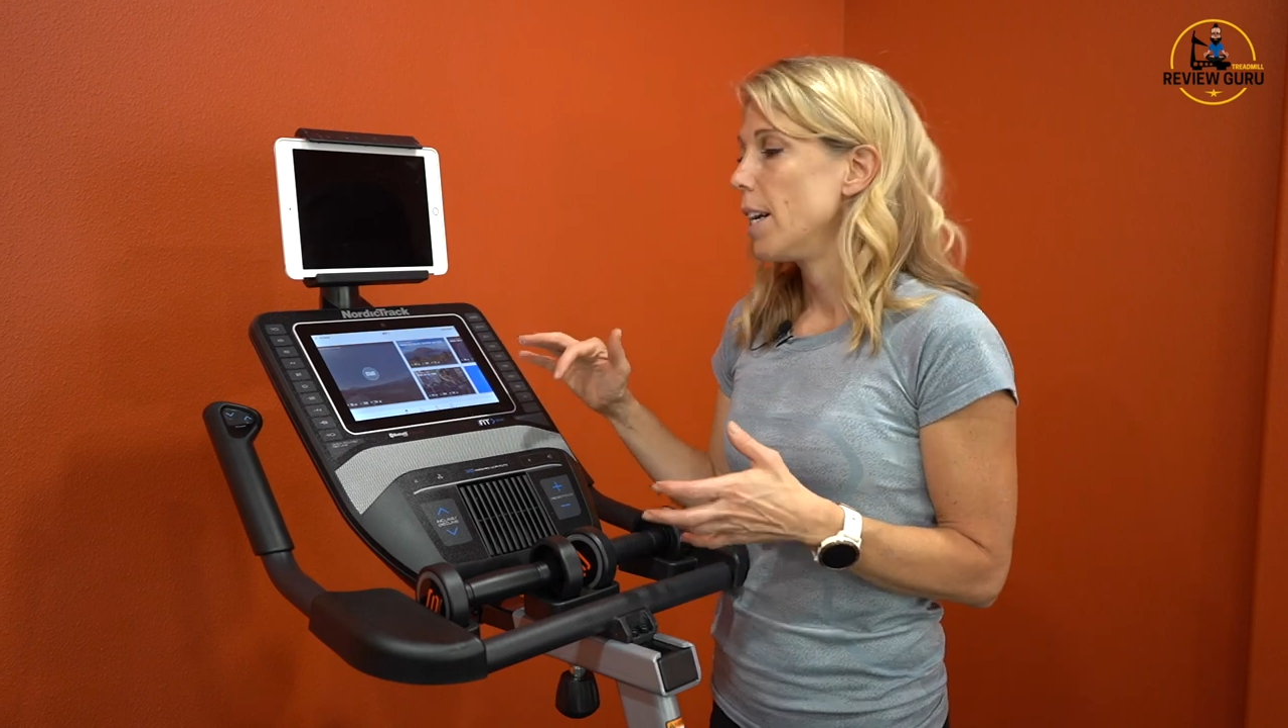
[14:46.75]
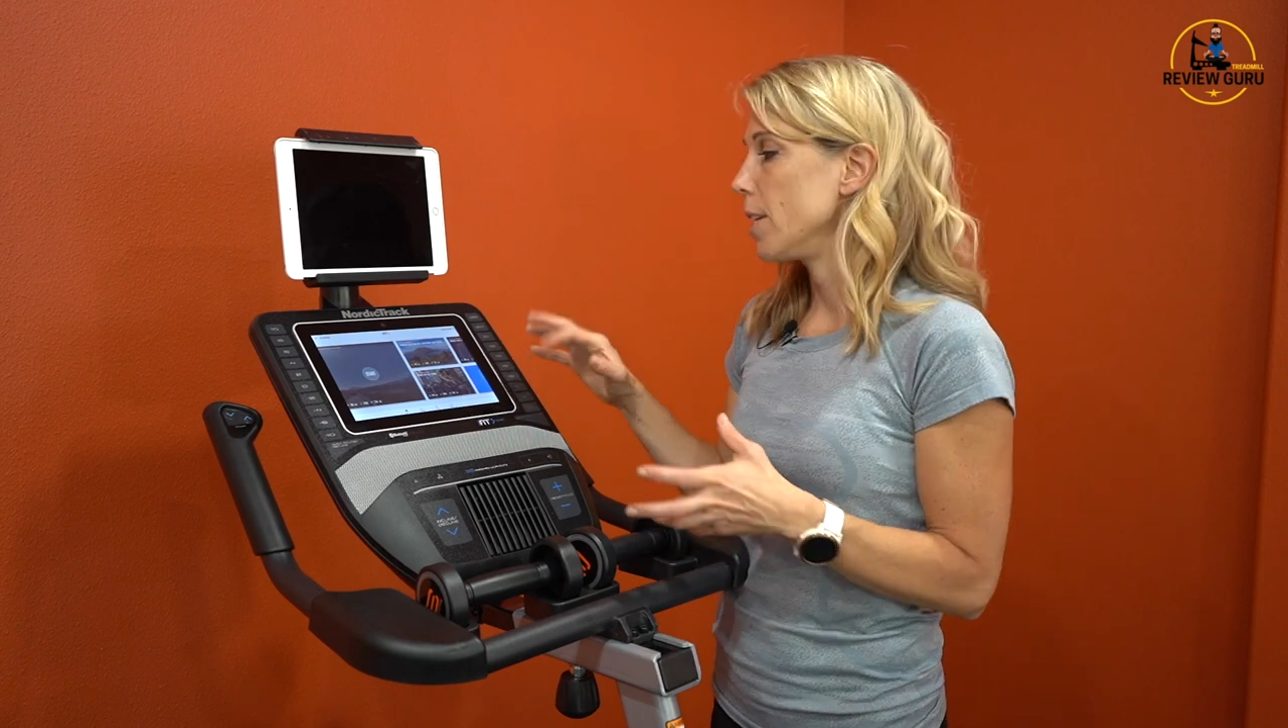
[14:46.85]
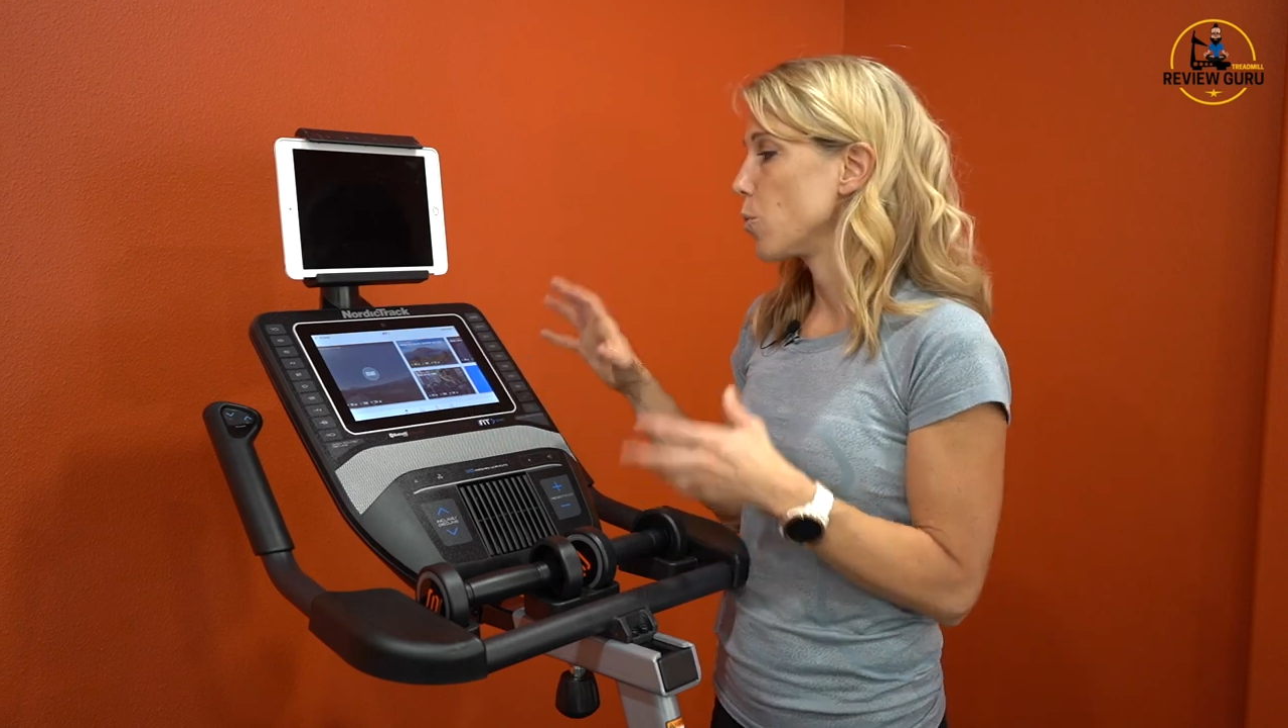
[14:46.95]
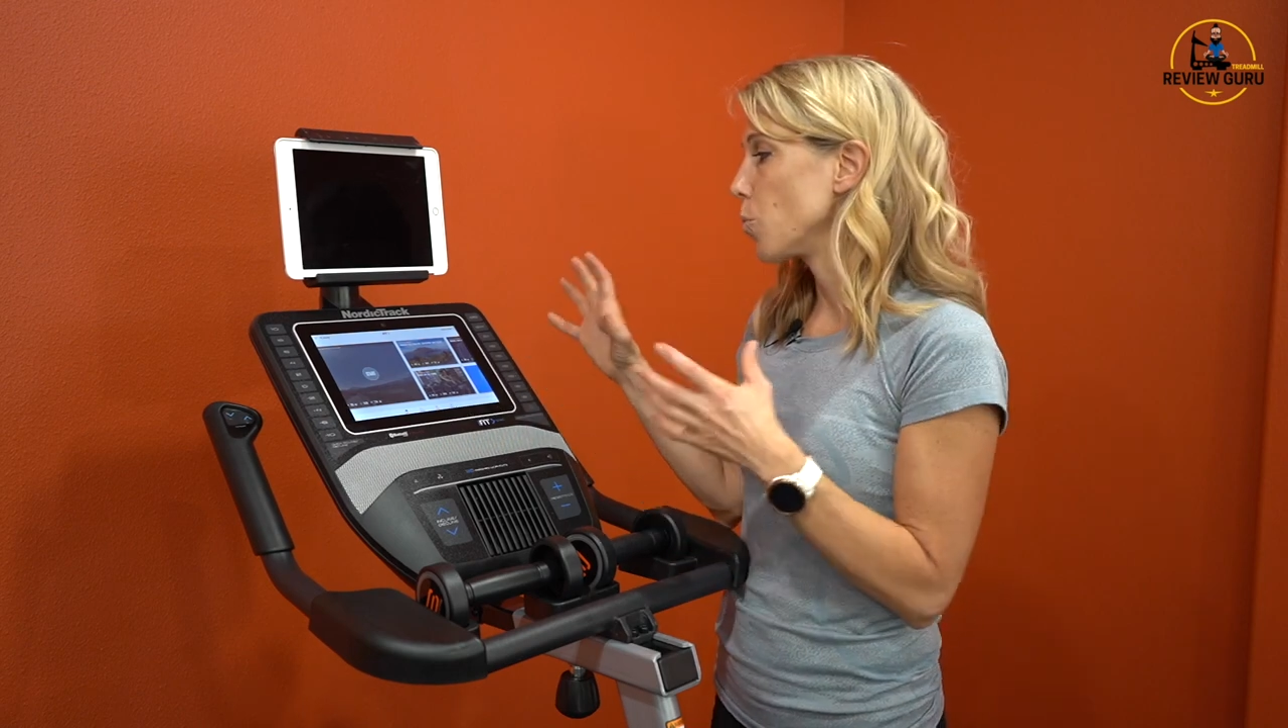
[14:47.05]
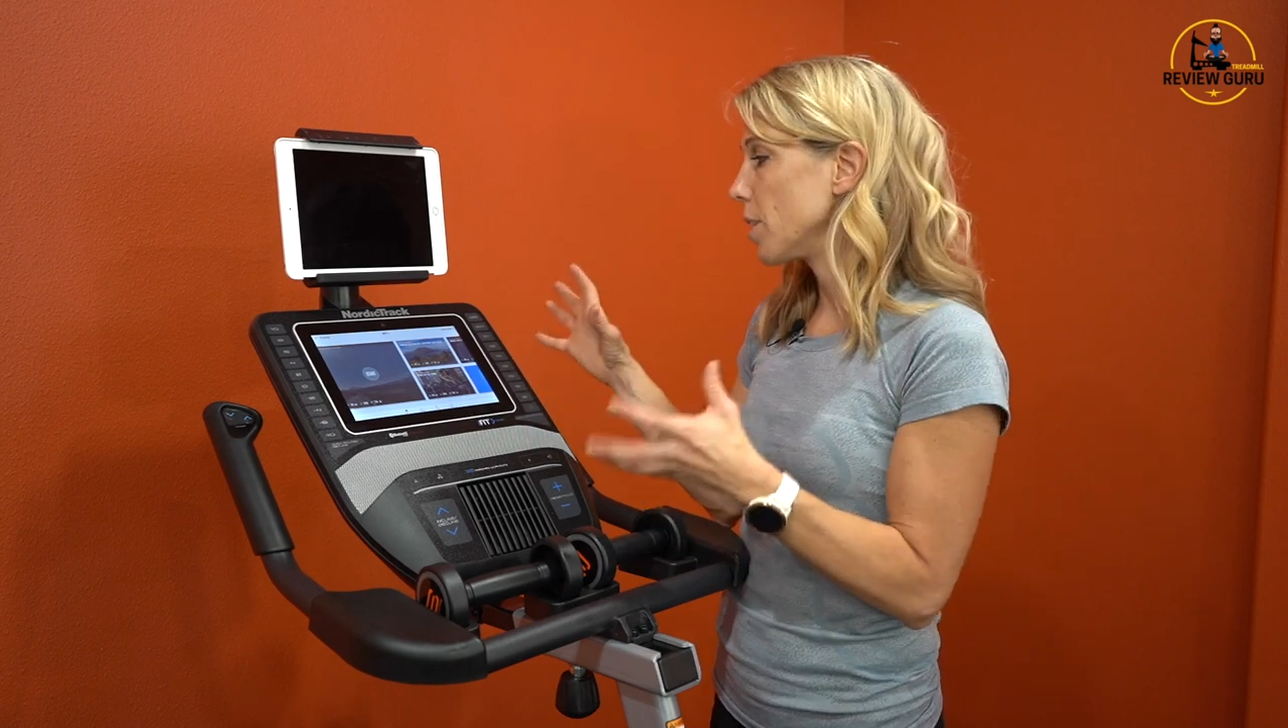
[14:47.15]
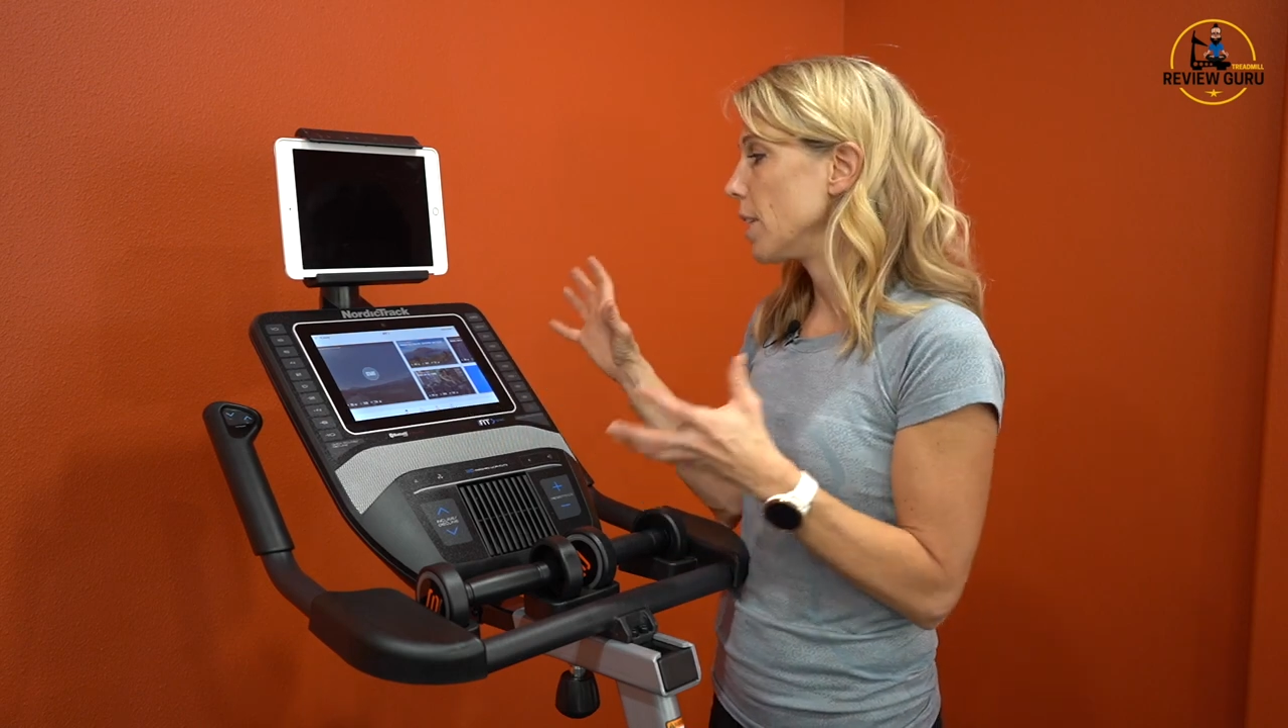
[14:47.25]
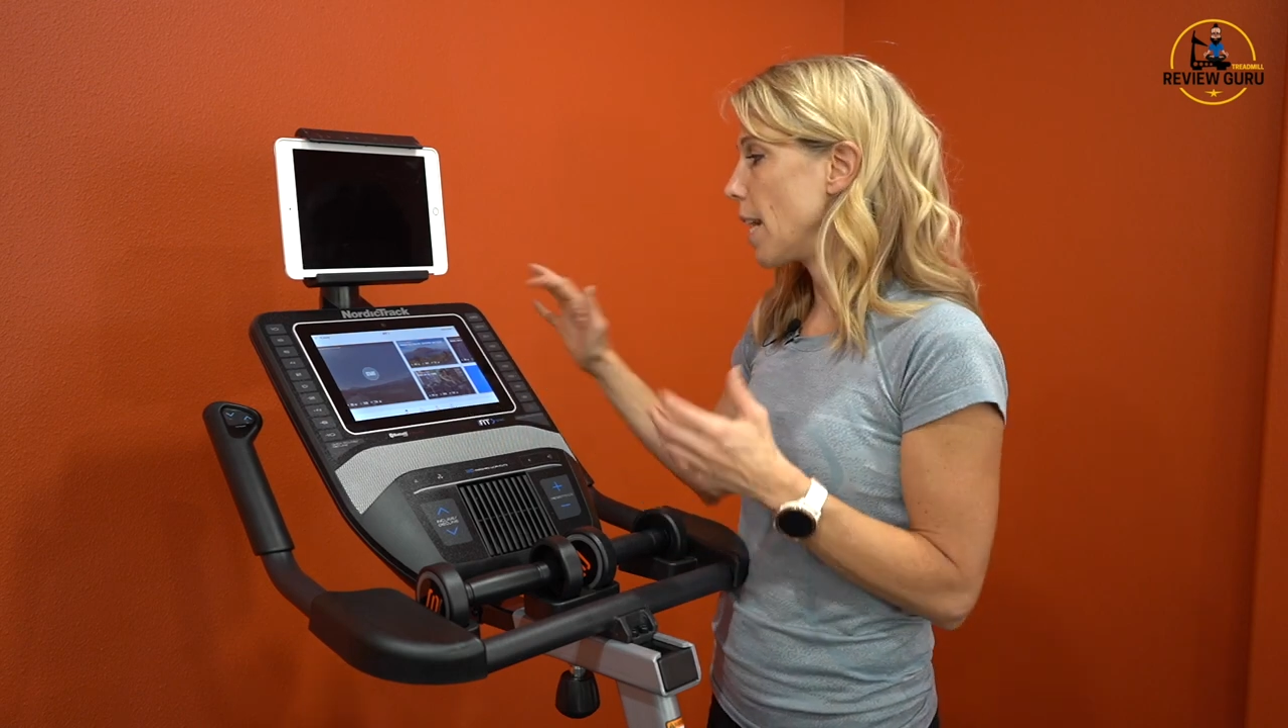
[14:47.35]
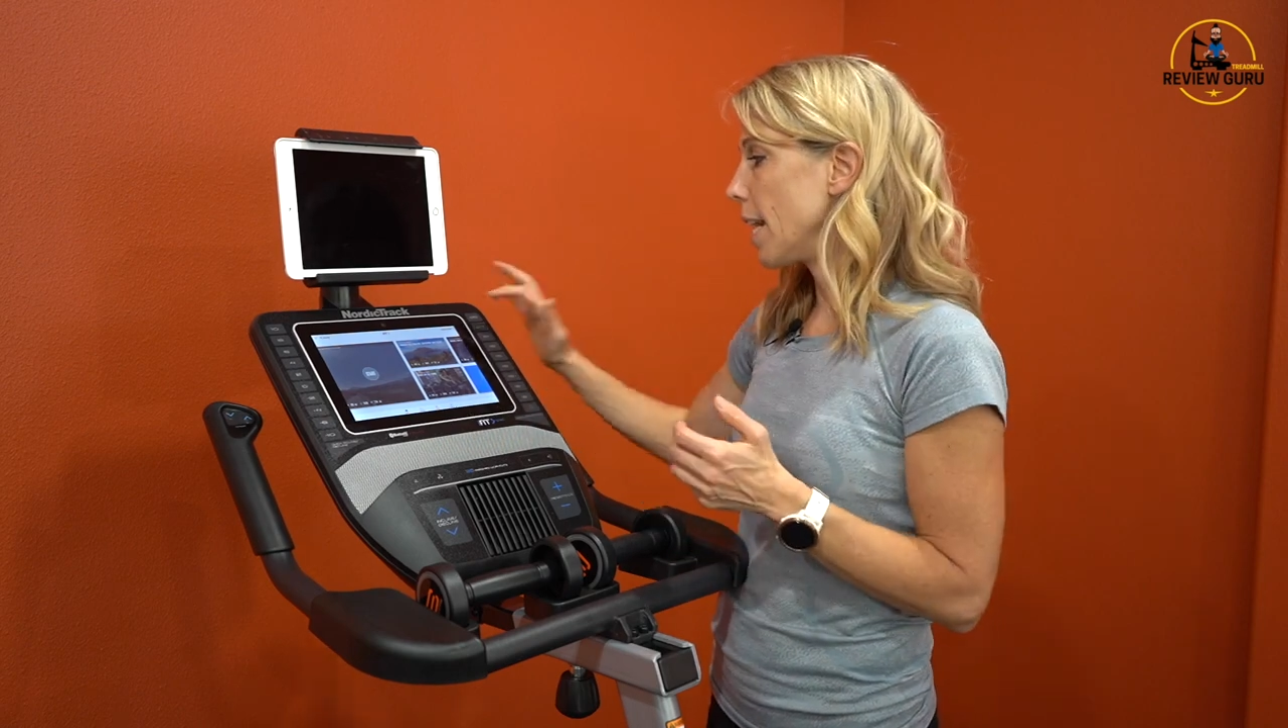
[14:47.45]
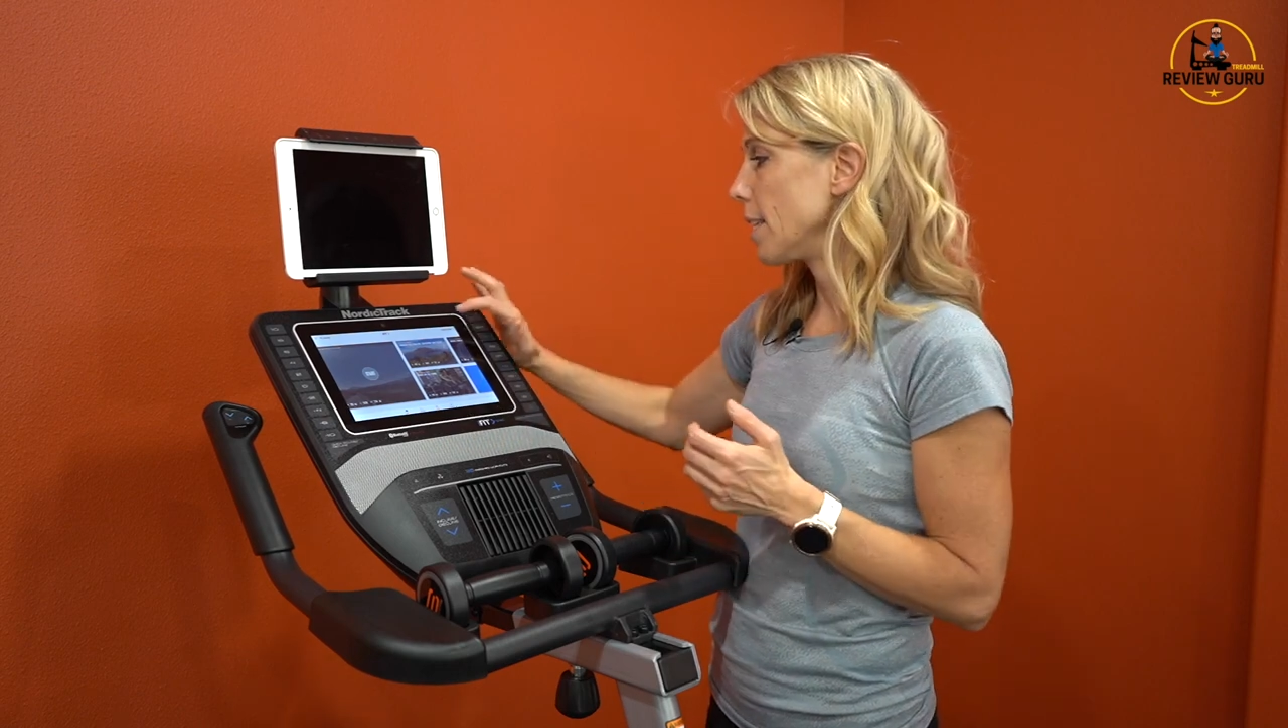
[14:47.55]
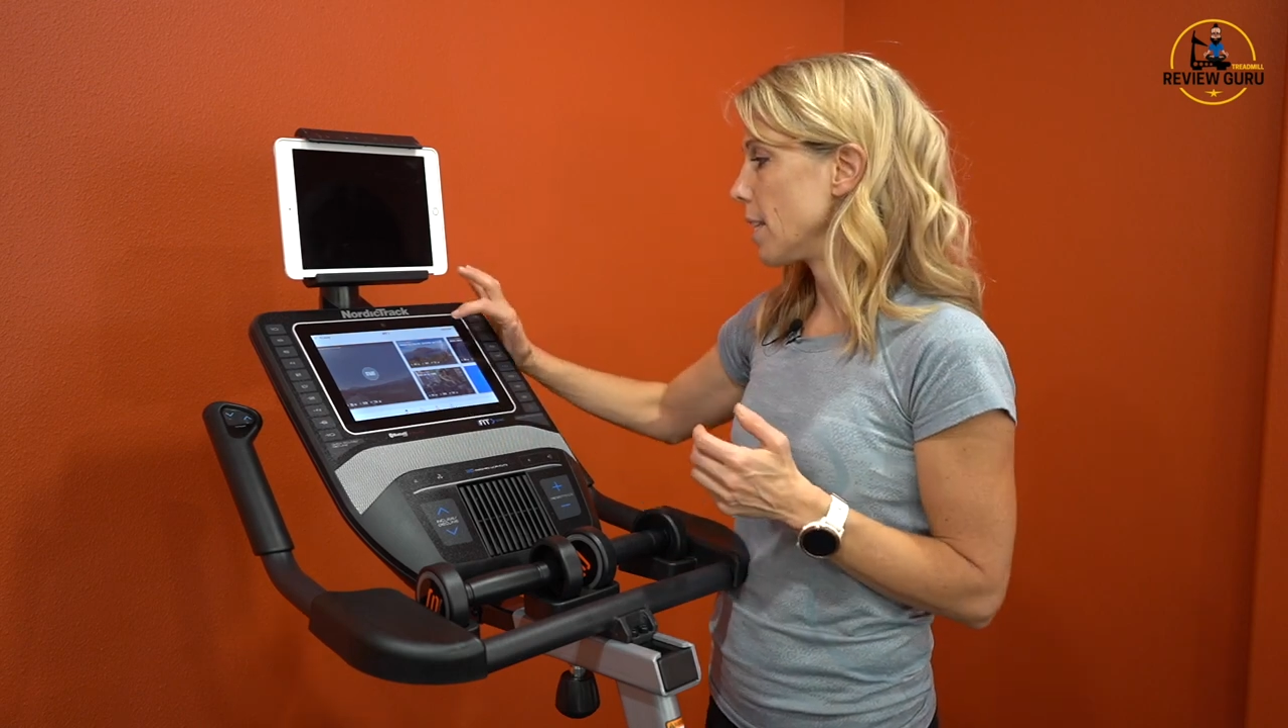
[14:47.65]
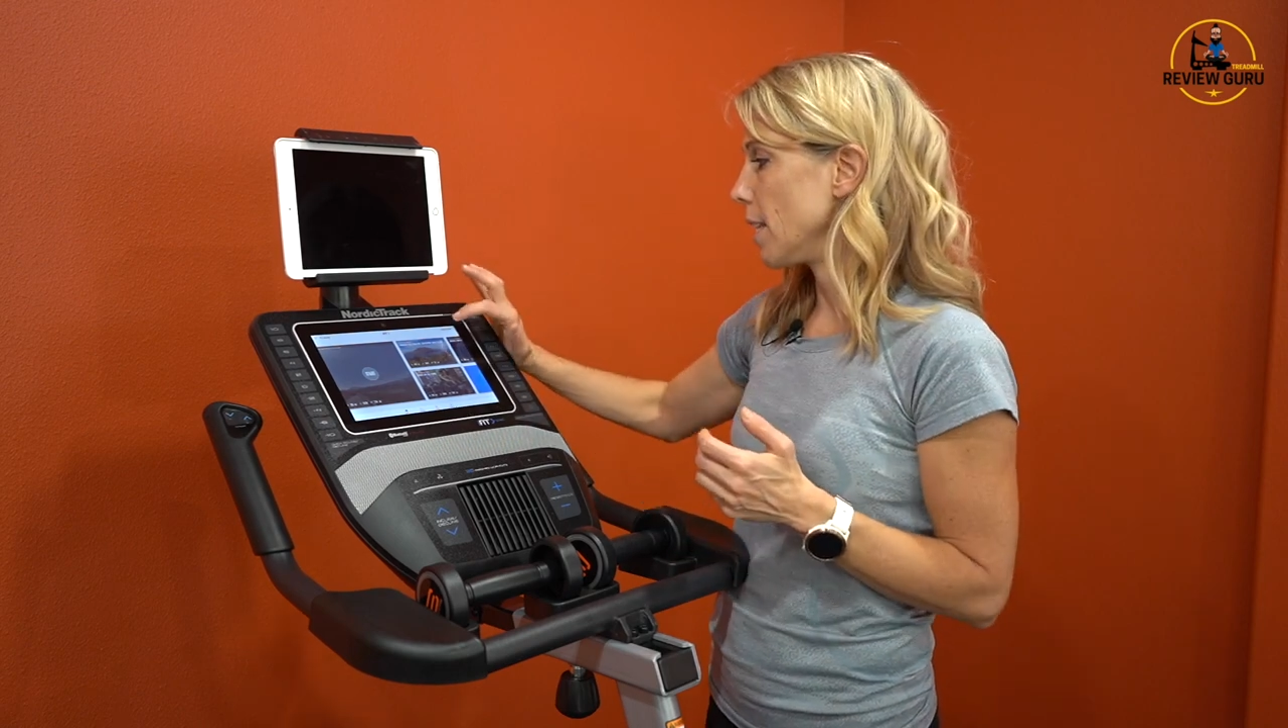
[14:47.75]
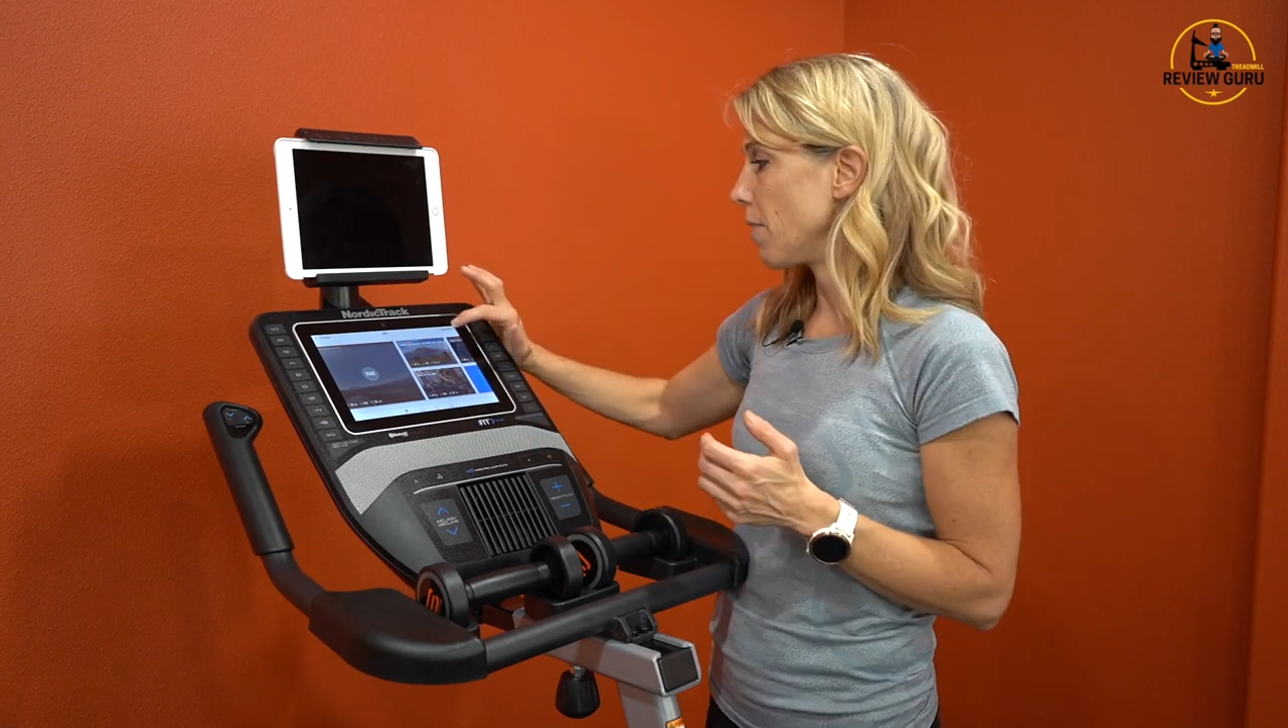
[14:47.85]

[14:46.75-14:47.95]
is really nice.